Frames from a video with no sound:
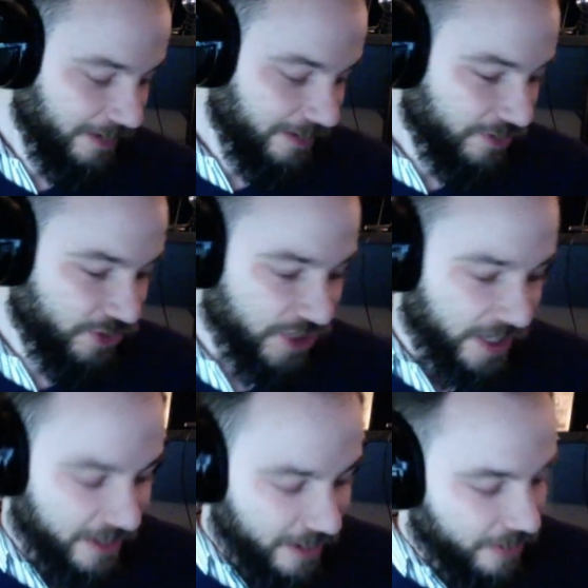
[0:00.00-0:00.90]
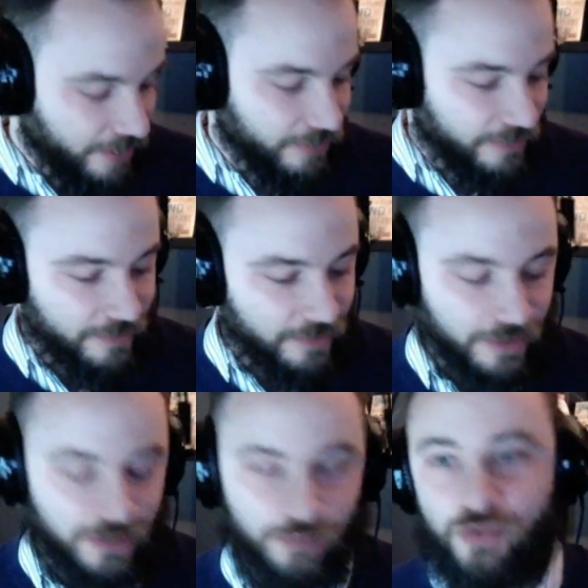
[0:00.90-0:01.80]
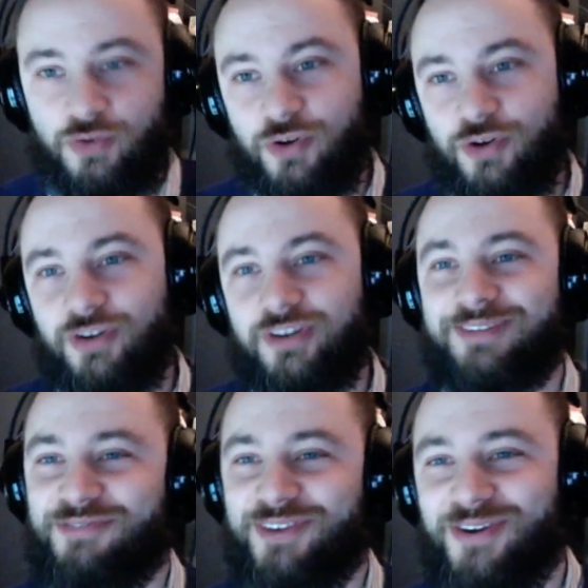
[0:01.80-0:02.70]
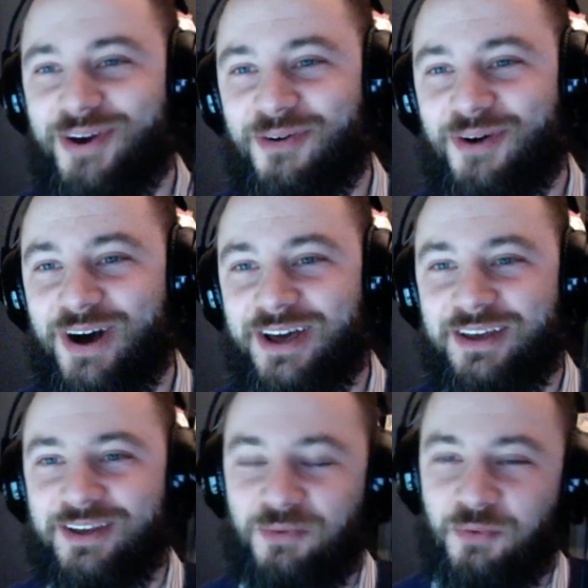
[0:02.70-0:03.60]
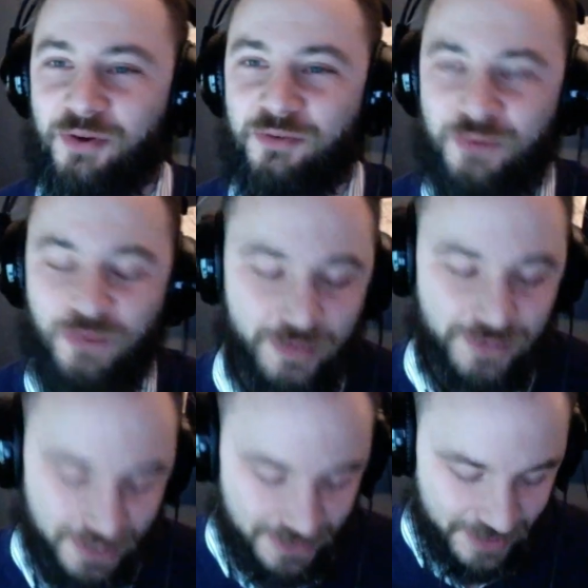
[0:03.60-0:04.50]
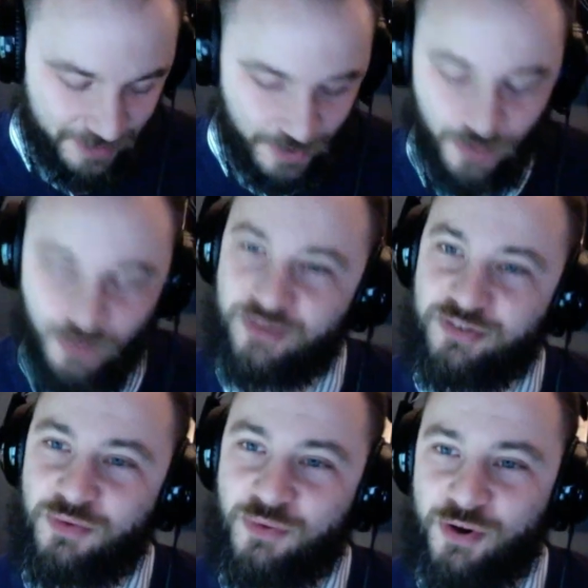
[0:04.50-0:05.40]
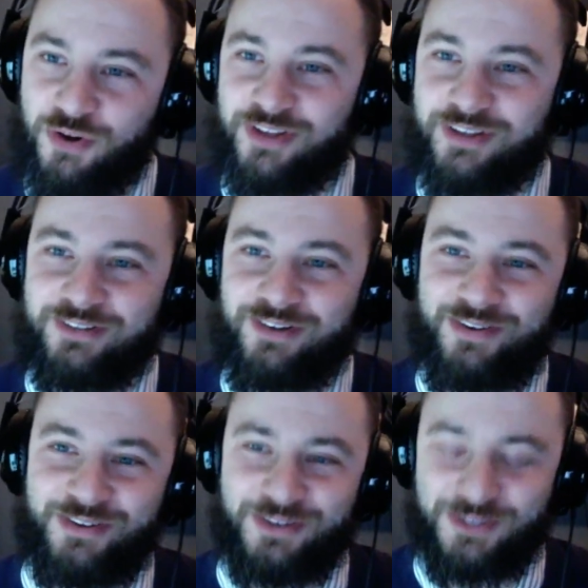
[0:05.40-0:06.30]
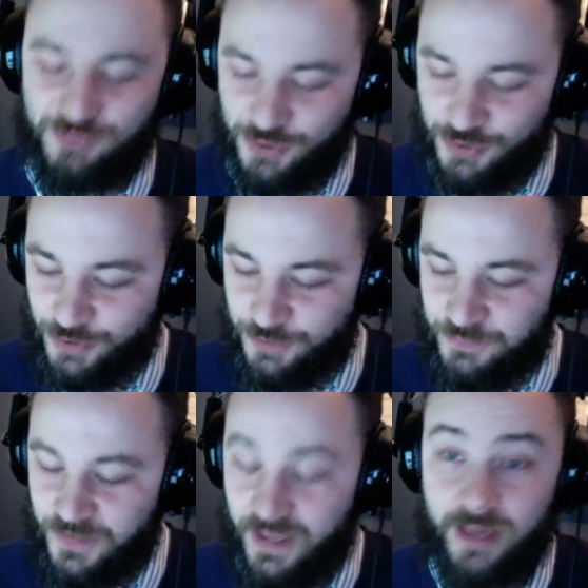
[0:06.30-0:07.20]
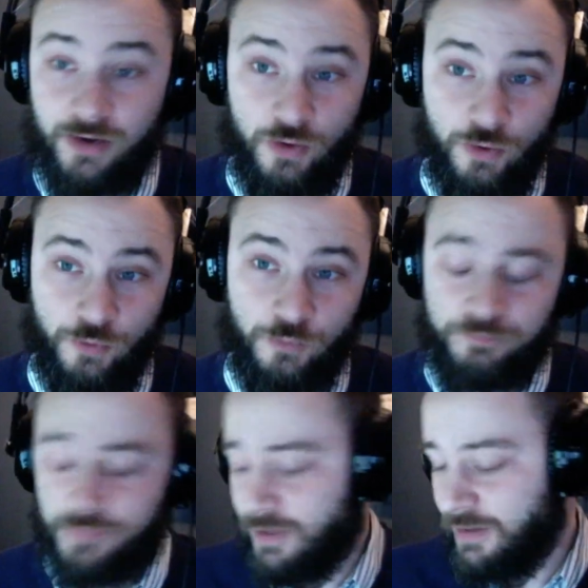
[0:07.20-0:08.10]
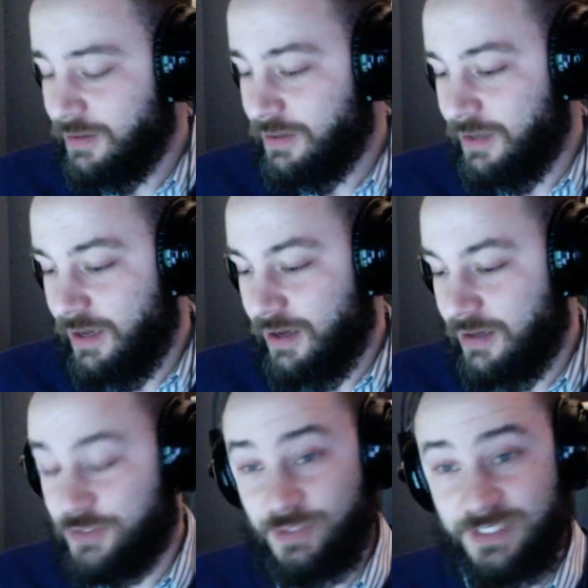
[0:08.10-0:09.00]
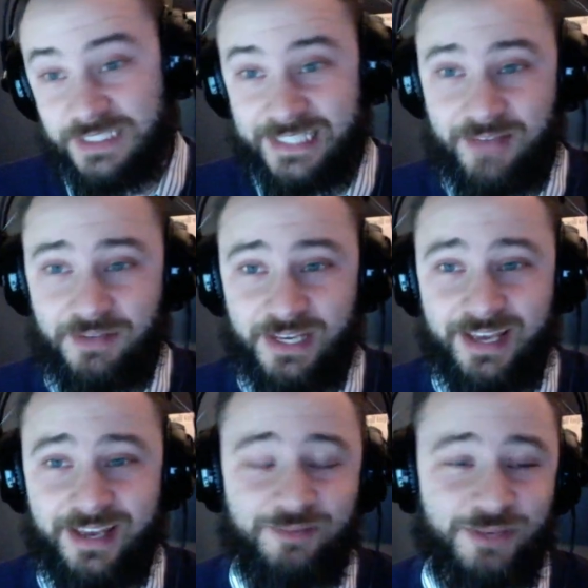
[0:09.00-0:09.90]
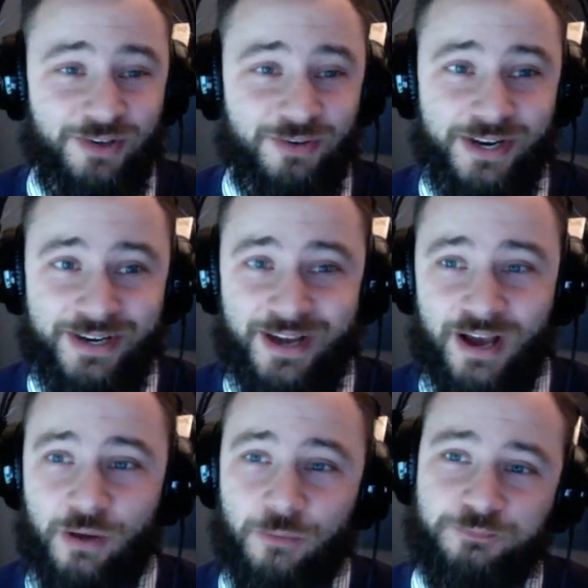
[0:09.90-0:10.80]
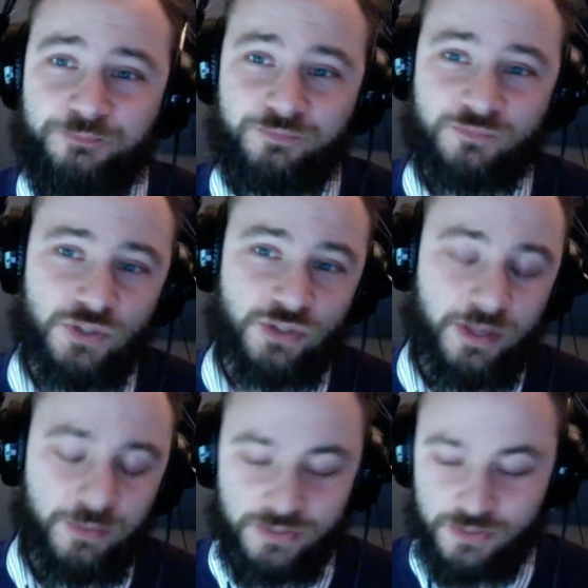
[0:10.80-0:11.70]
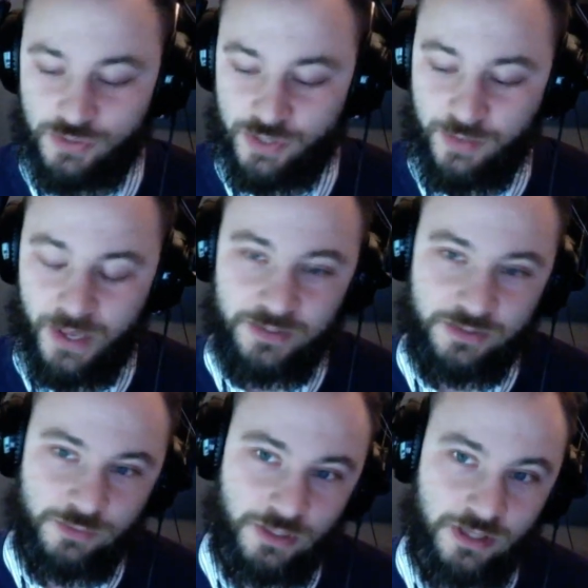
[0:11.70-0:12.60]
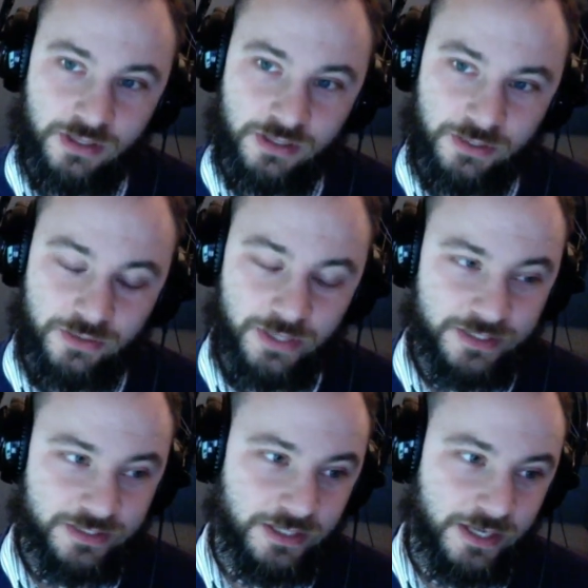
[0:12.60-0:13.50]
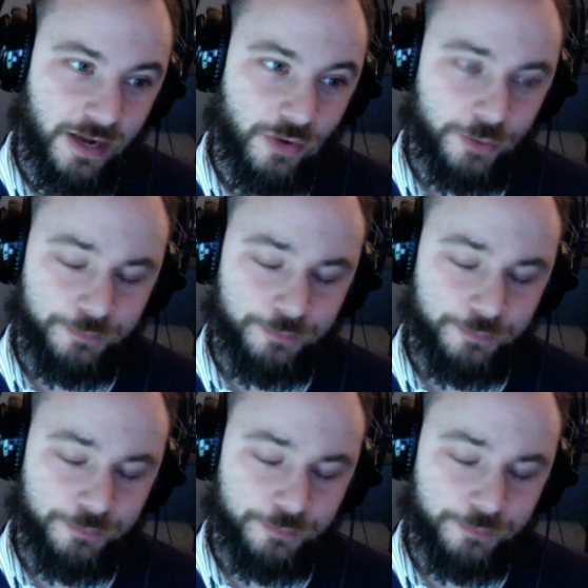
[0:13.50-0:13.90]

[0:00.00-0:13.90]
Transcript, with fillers: check out their computer and figure out why one of the websites I built wasn't working on their computer at noon. Uh, so it's 11 a.m. here right now. So that means the stream has to be a little less than an hour